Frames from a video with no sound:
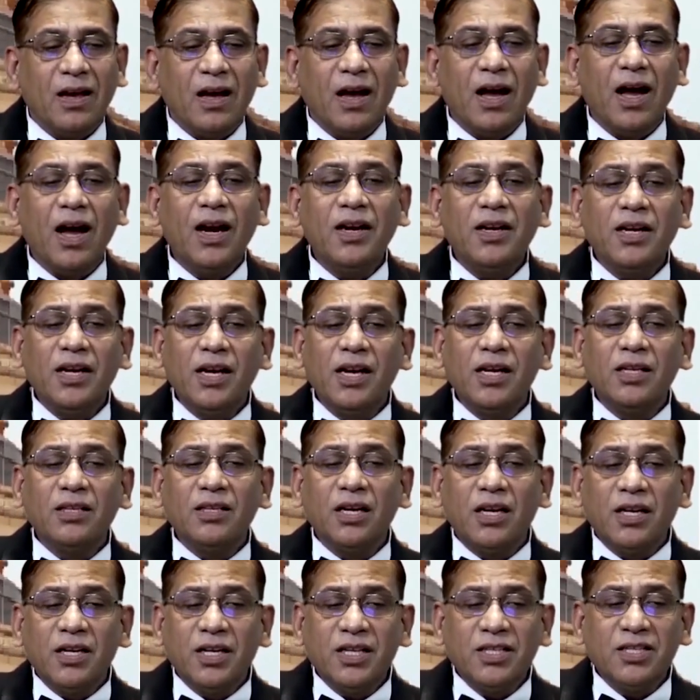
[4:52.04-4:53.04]
Article
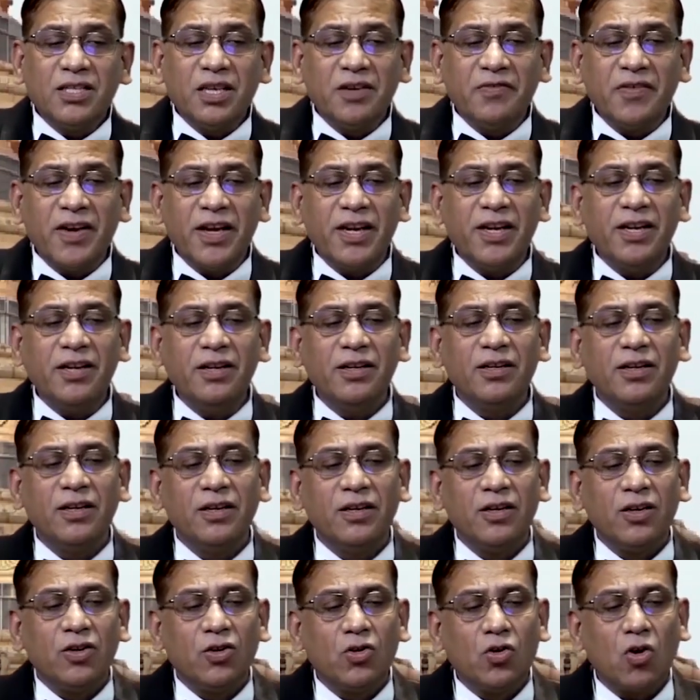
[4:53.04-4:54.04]
37
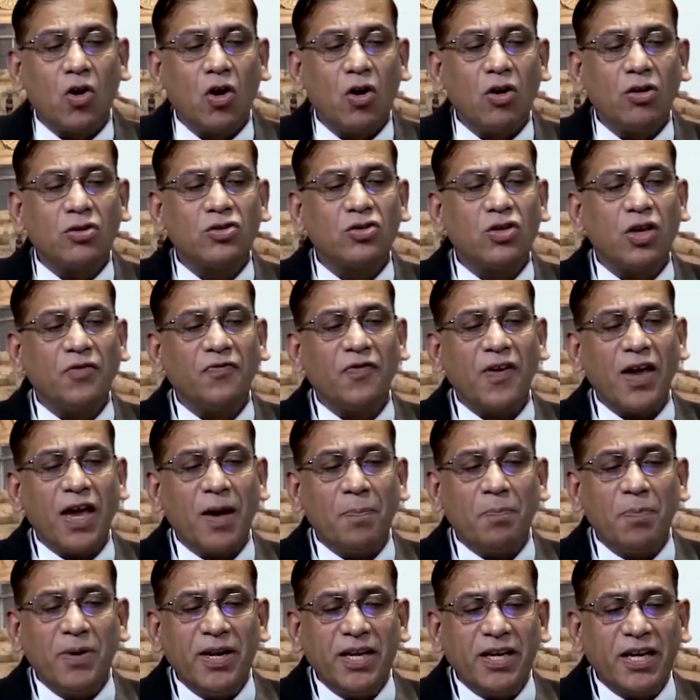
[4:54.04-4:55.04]
talks of
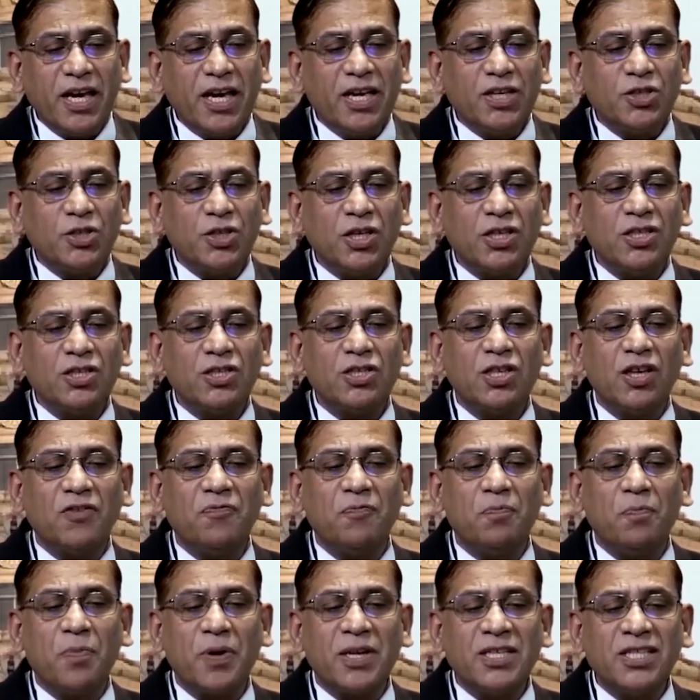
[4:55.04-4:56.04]
applications
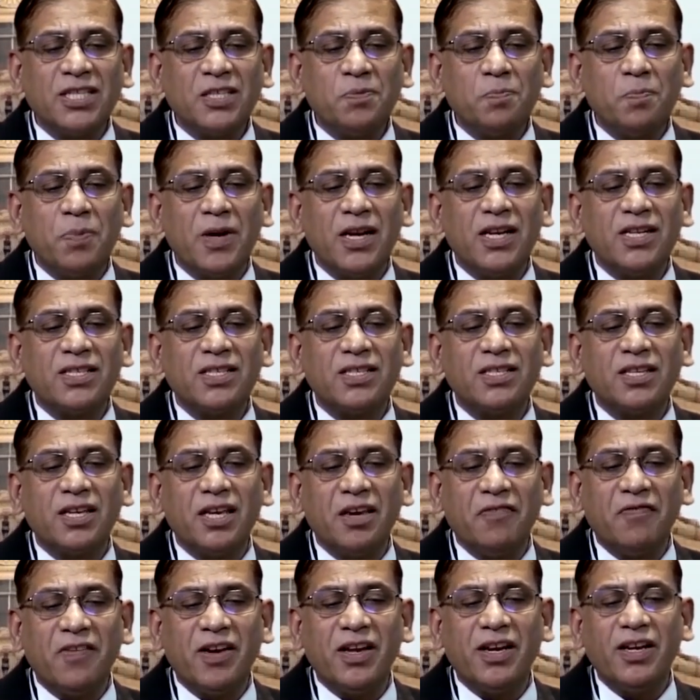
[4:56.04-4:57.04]
of principles
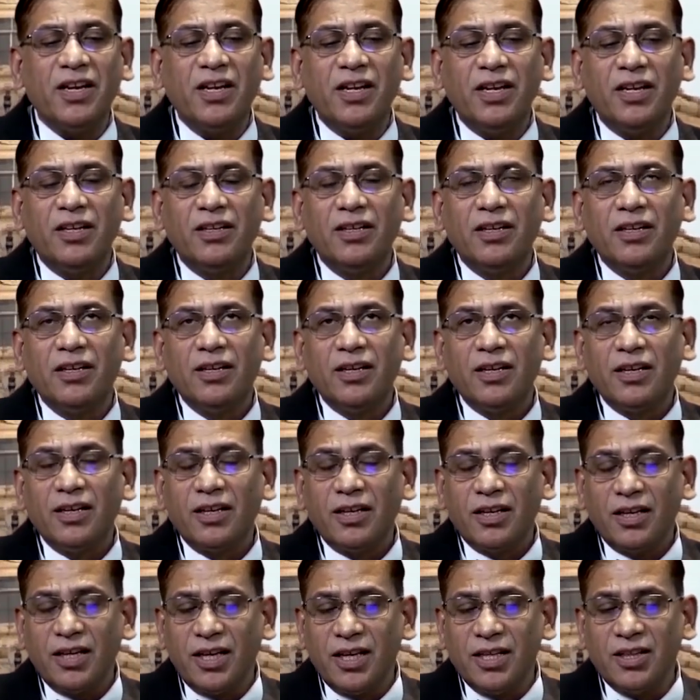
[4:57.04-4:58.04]
given
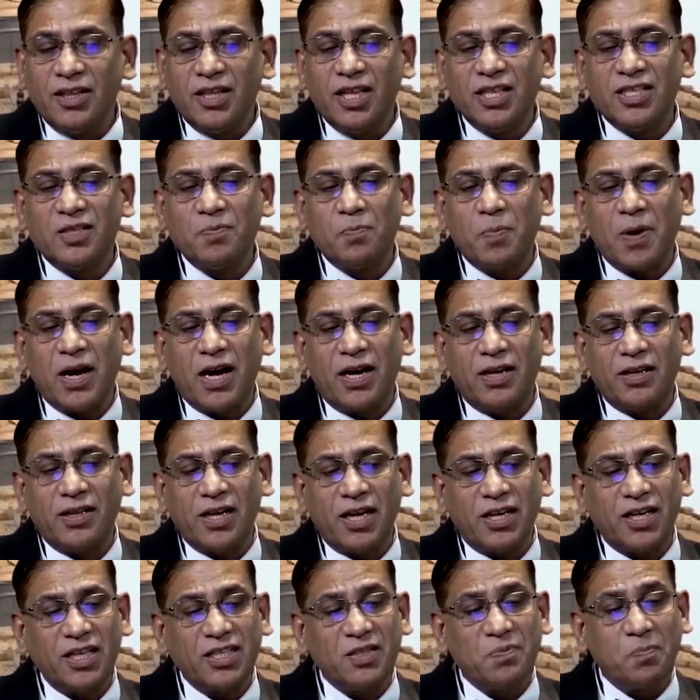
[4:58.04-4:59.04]
in this part,
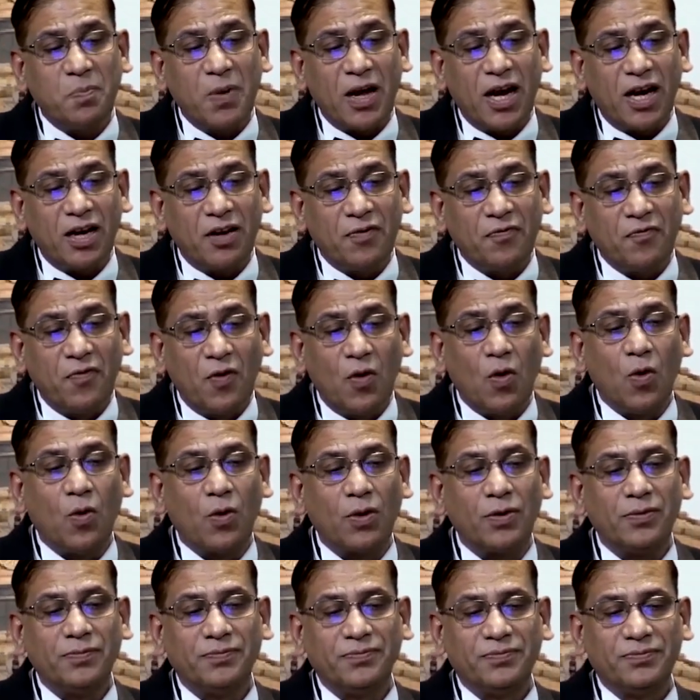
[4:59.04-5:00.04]
that is part
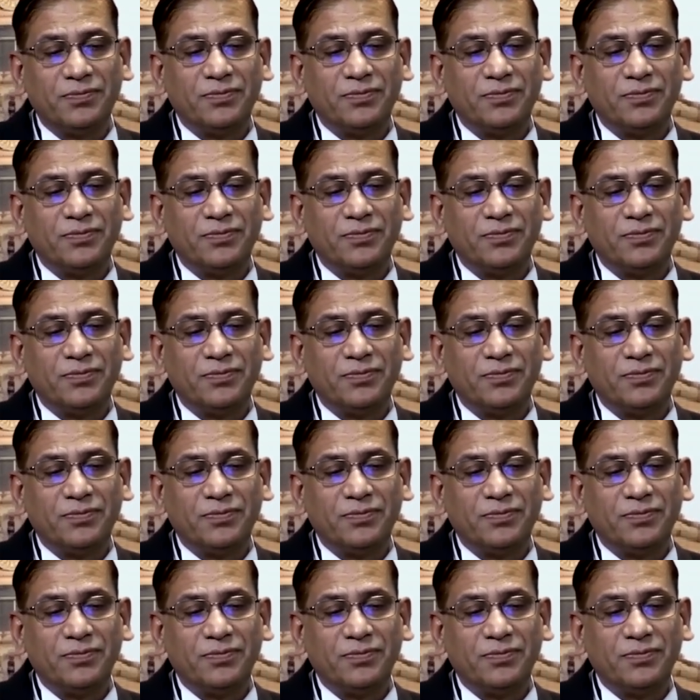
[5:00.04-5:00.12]
4.